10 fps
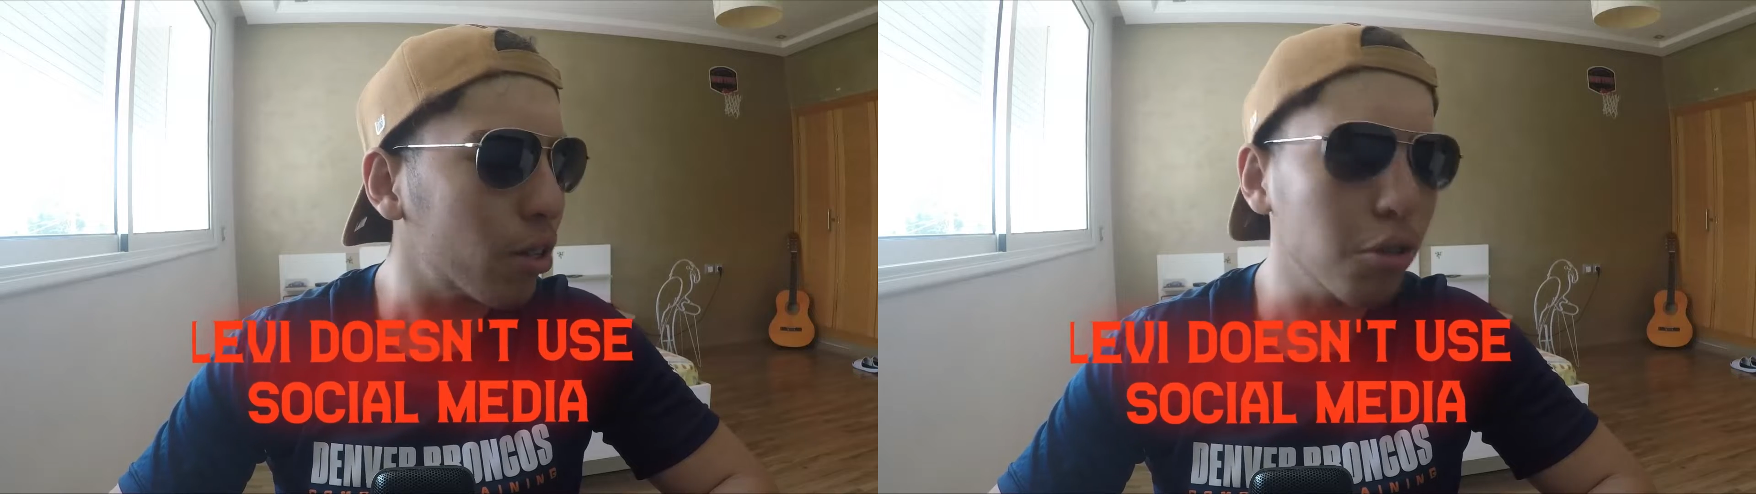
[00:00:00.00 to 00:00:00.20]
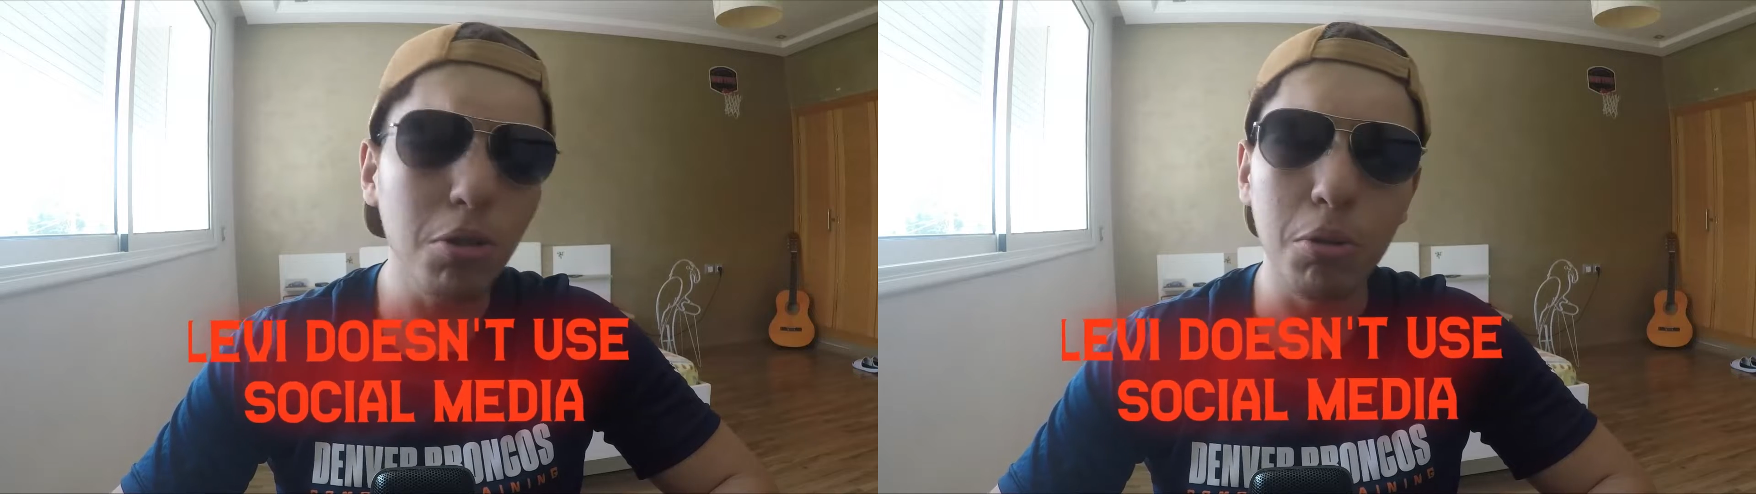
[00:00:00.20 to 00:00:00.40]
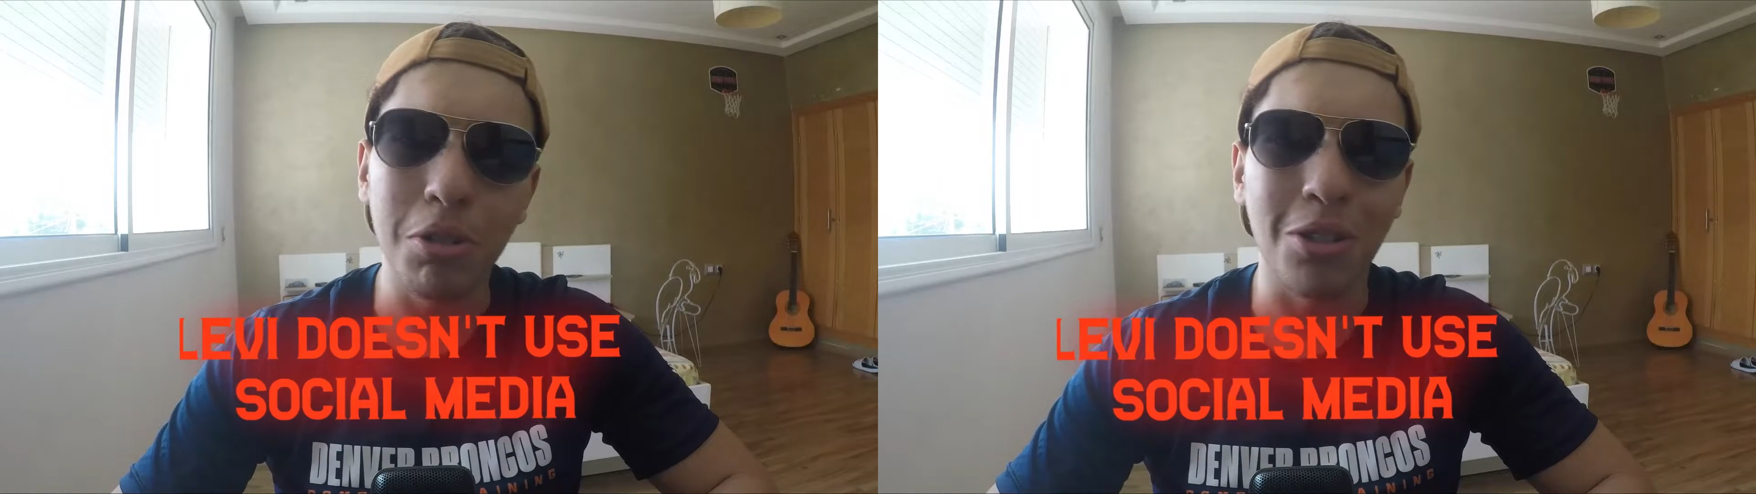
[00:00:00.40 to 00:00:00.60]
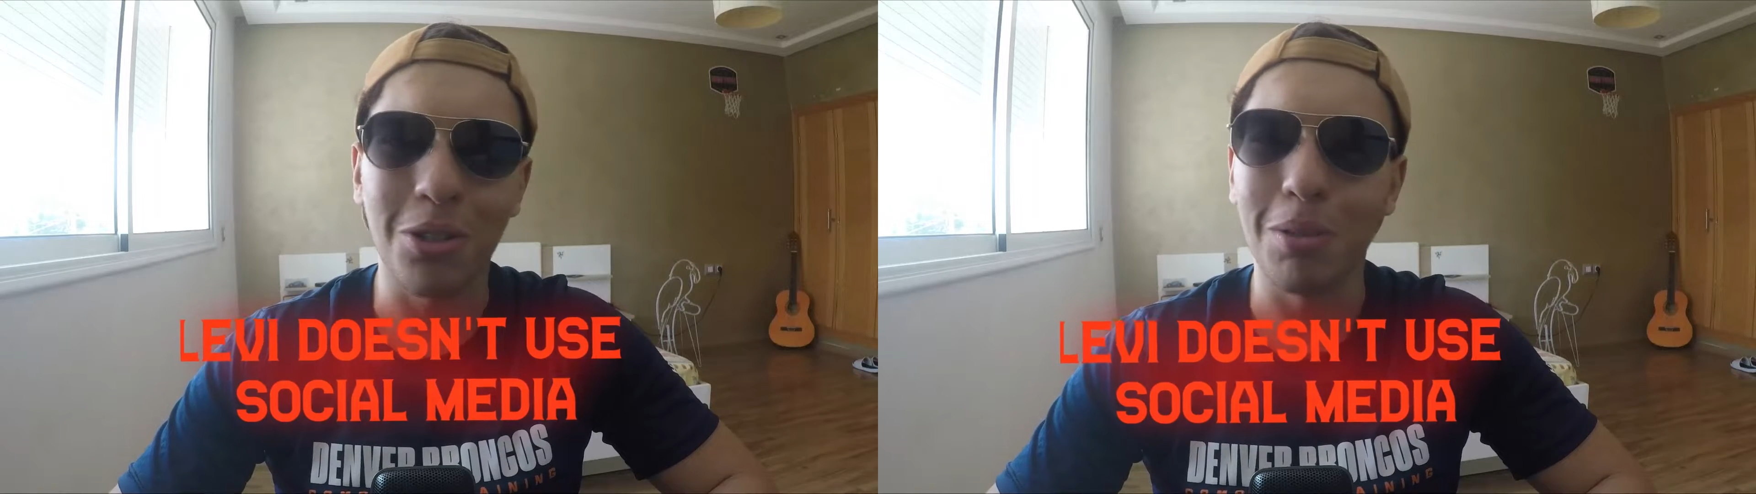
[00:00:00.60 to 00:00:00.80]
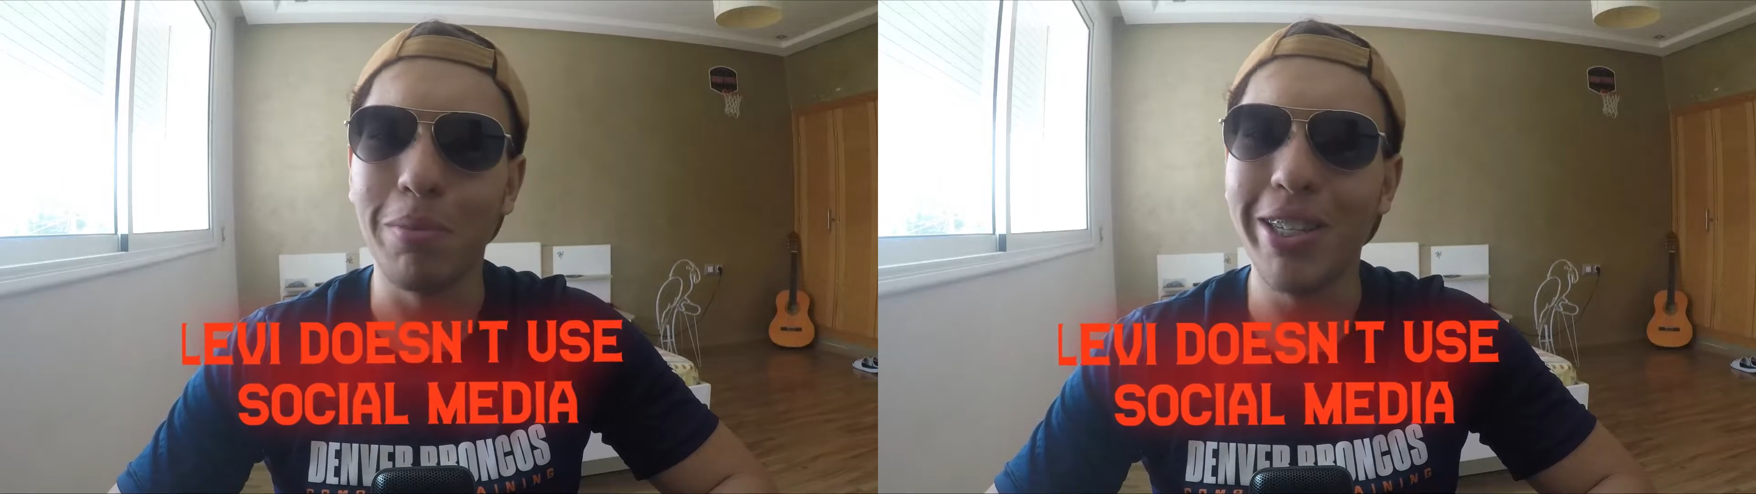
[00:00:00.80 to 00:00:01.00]
doesn't use
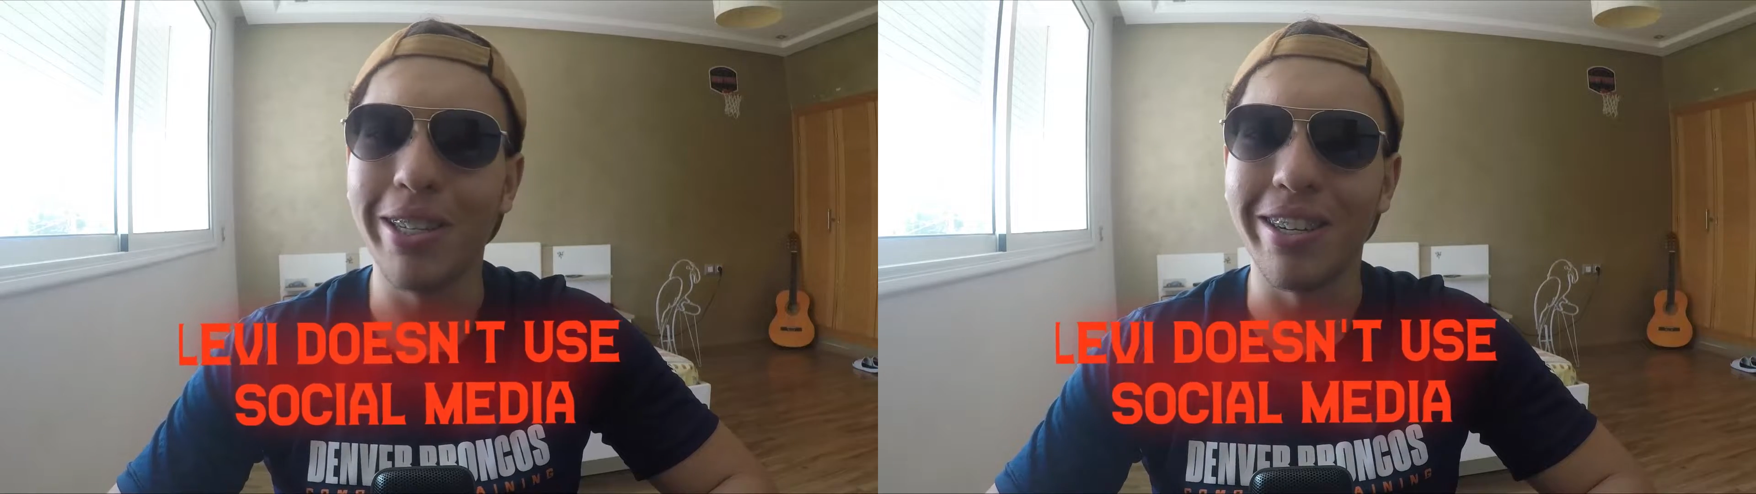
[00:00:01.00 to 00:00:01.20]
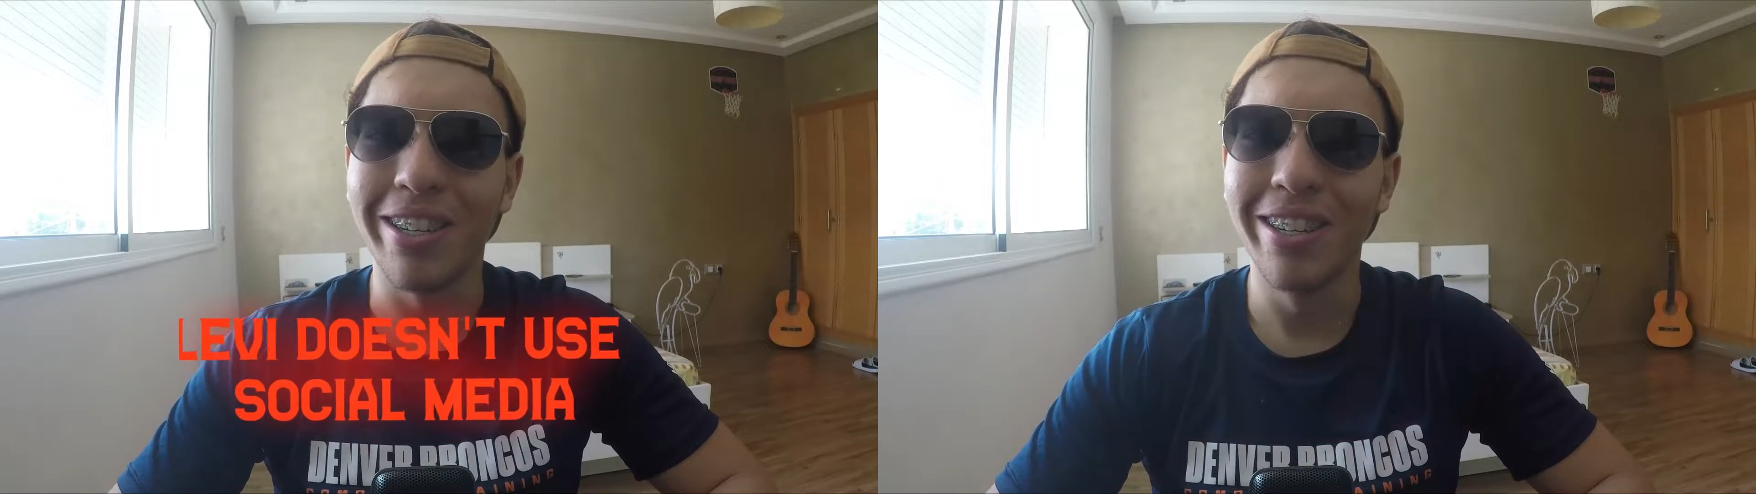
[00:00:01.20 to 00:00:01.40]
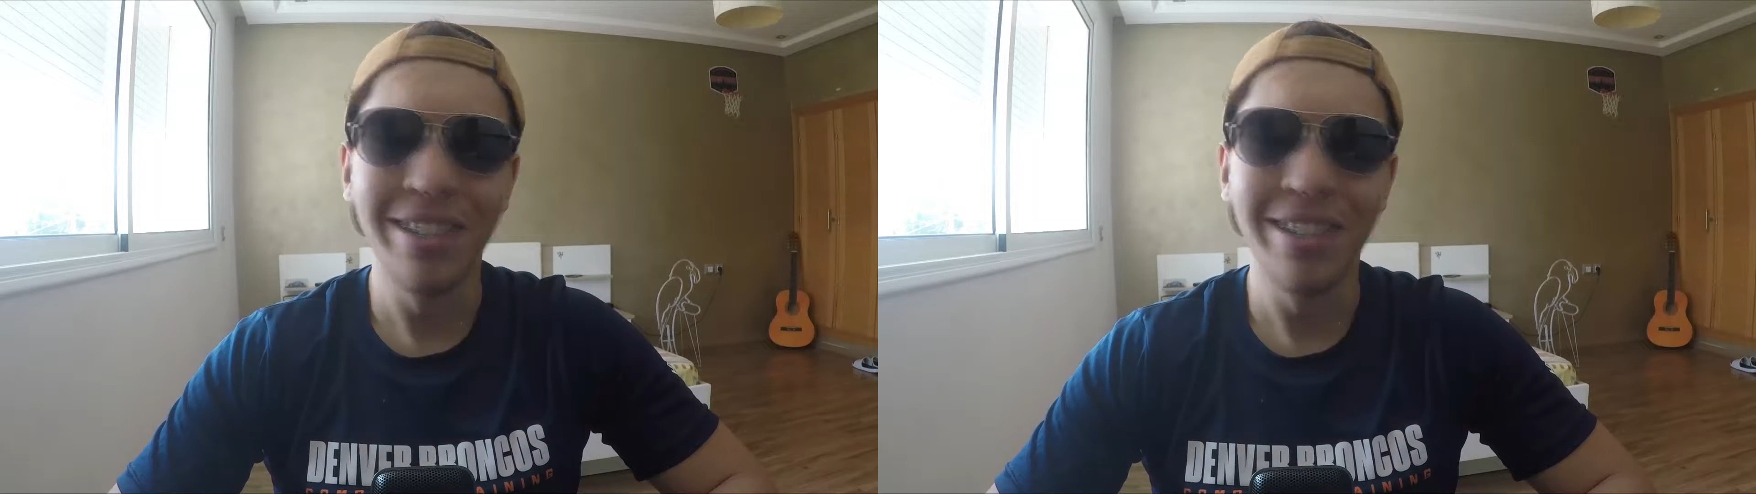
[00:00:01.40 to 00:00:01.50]
social media.